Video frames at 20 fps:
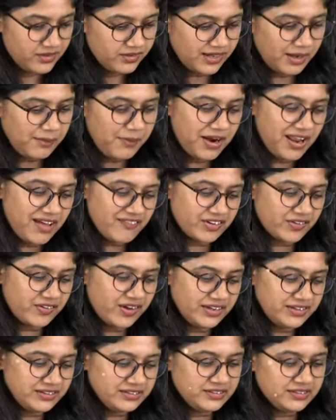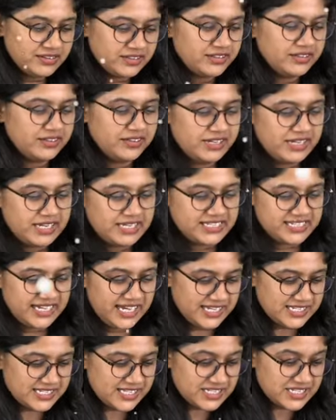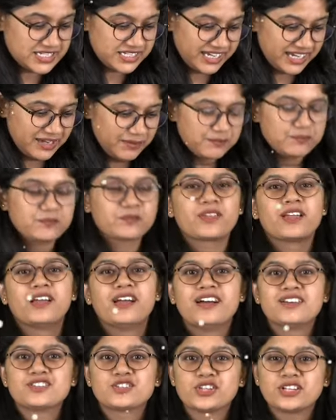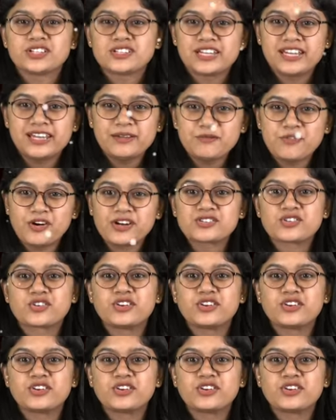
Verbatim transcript: Come on everyone. Yes, the team. So the team works